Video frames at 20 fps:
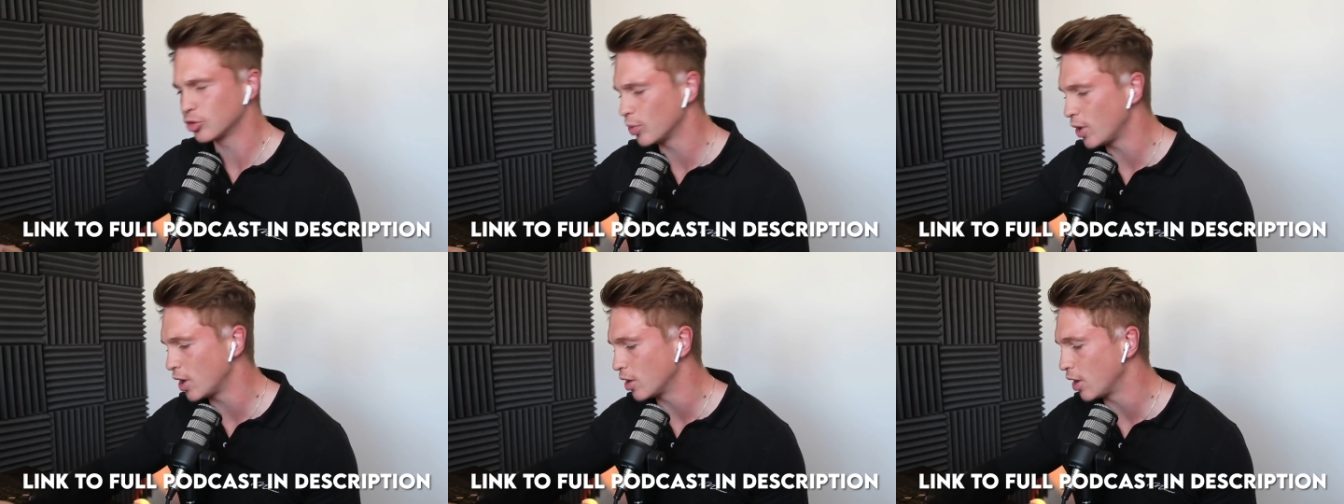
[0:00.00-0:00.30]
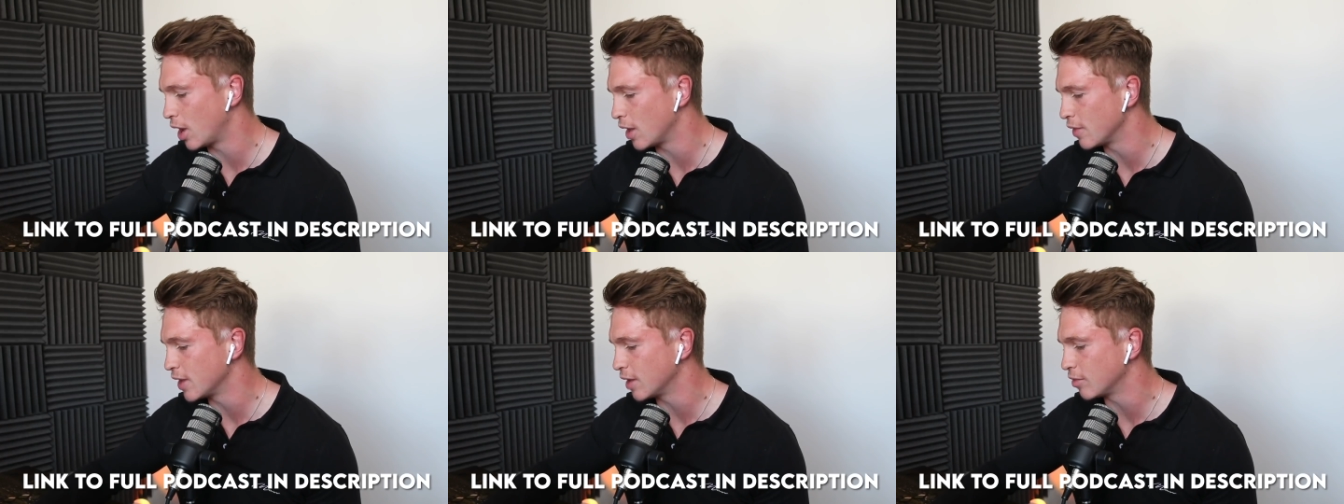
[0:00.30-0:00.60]
as
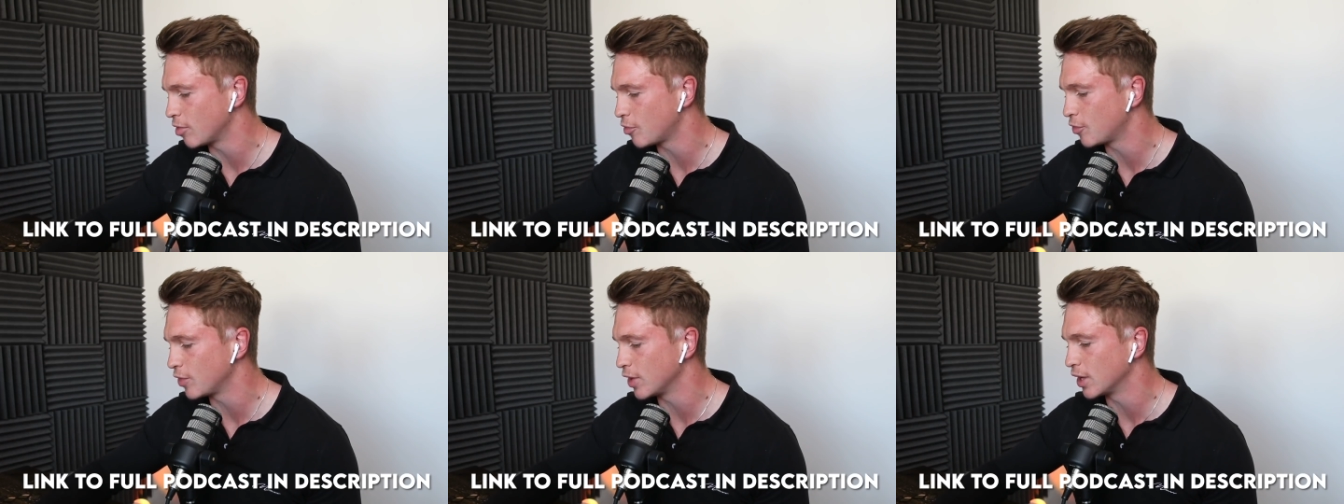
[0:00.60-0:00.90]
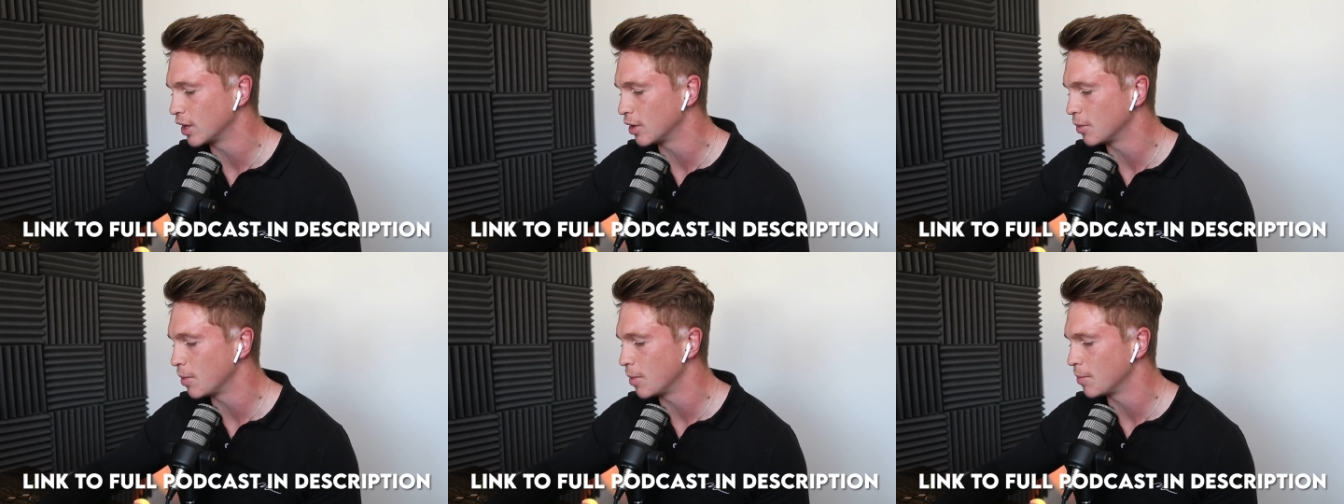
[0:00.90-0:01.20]
well, like the other
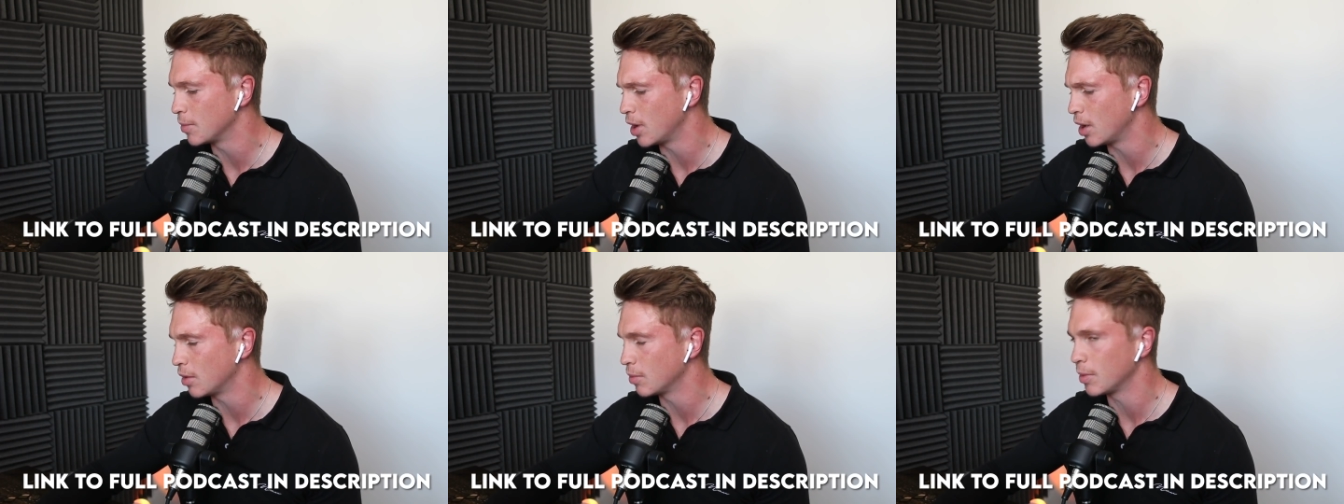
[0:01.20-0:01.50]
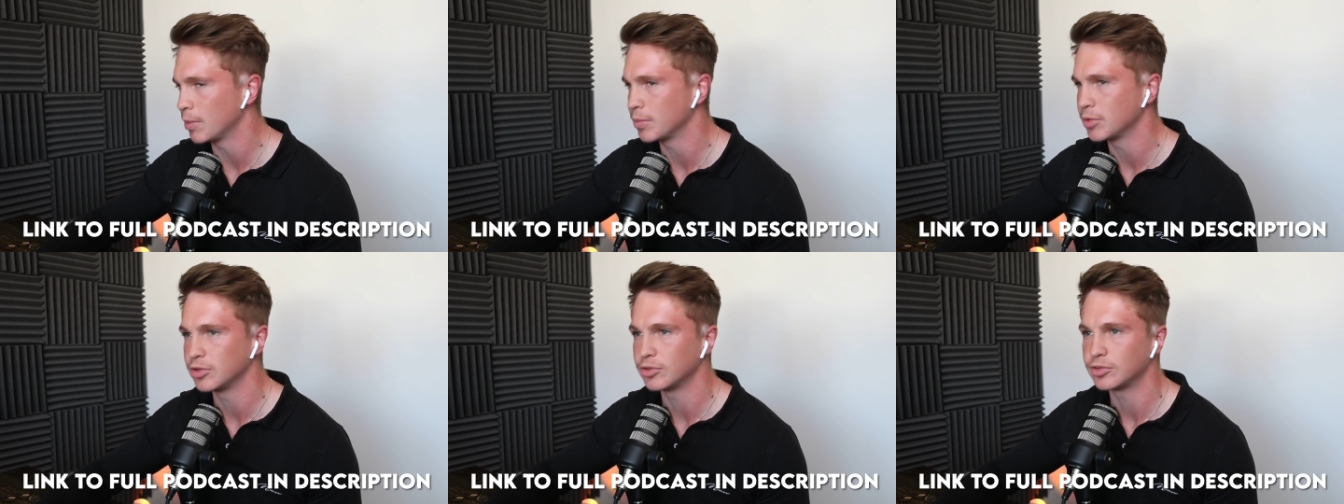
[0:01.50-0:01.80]
thing I
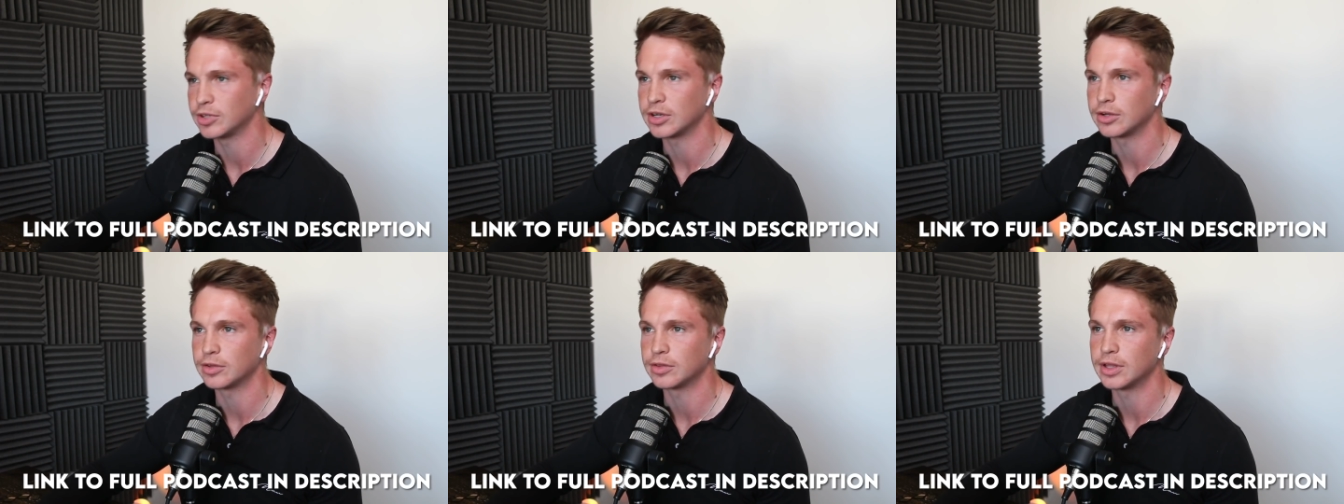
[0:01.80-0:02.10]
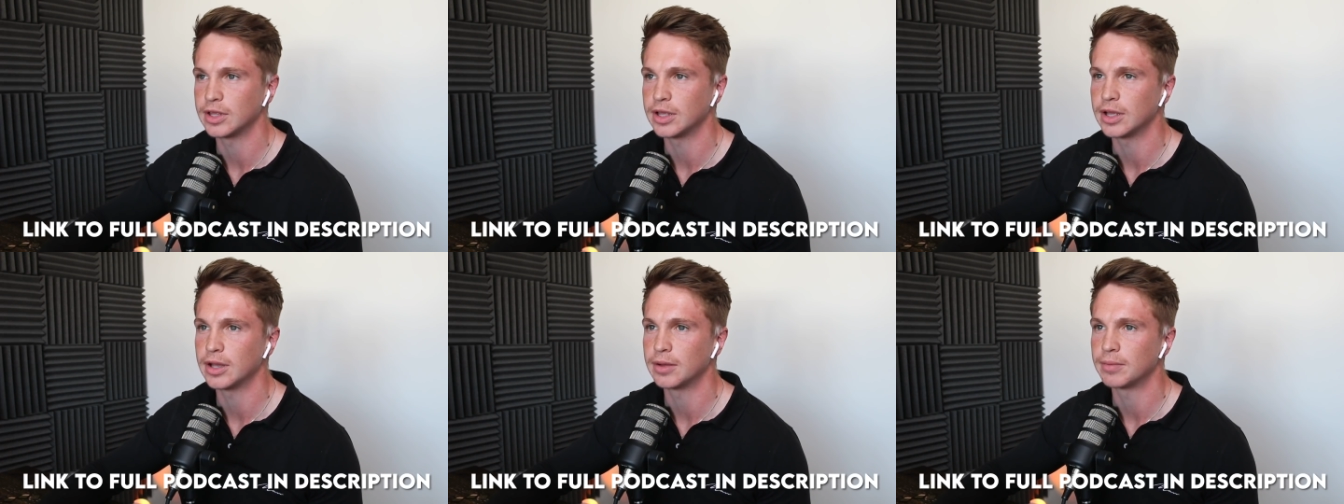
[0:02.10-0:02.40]
remember you said on
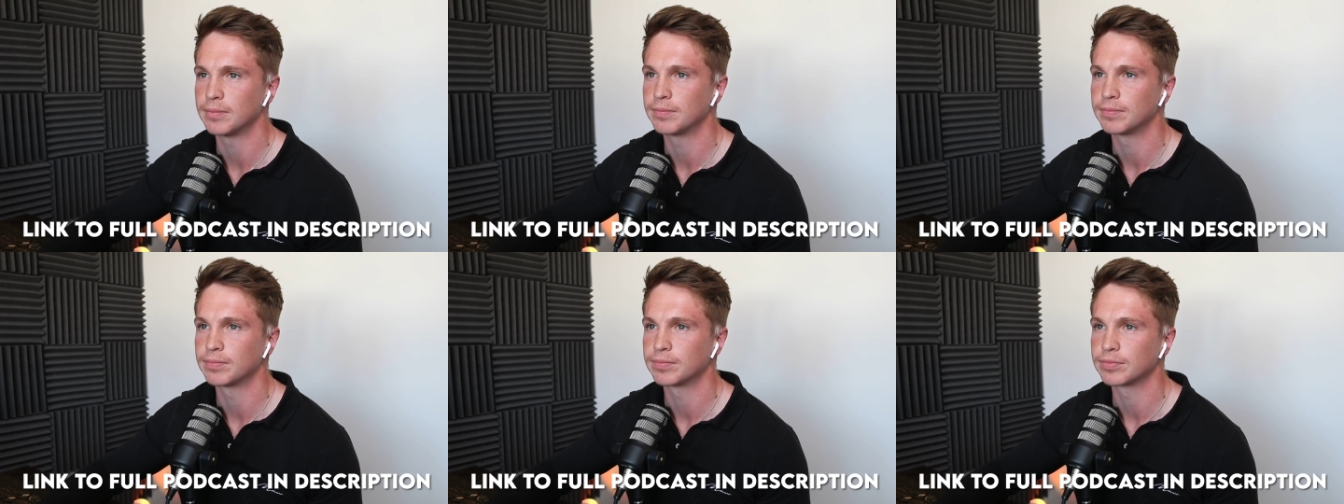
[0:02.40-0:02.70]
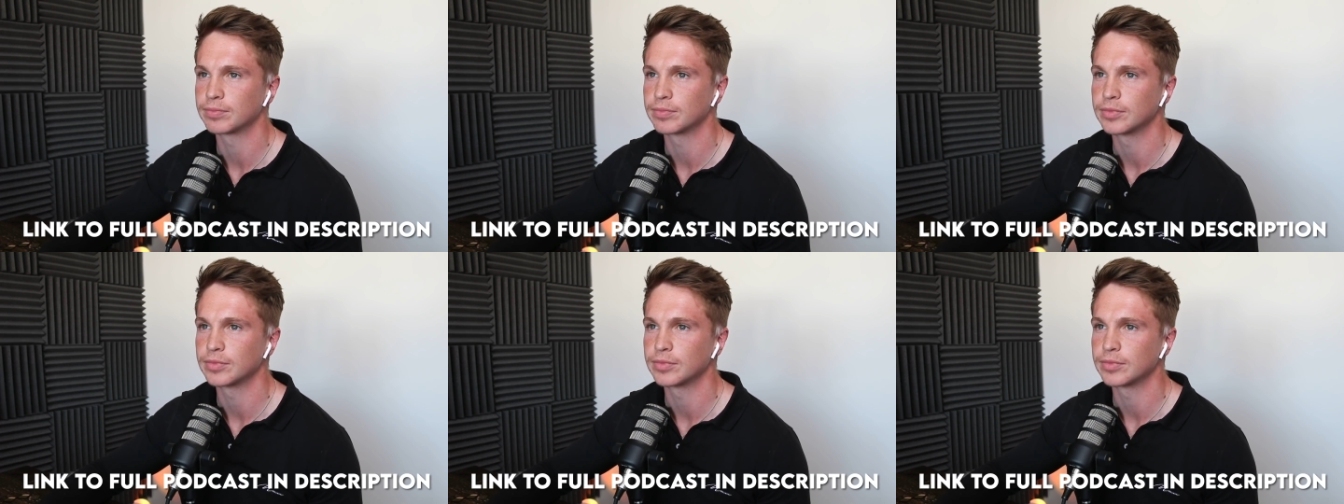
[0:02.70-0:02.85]
the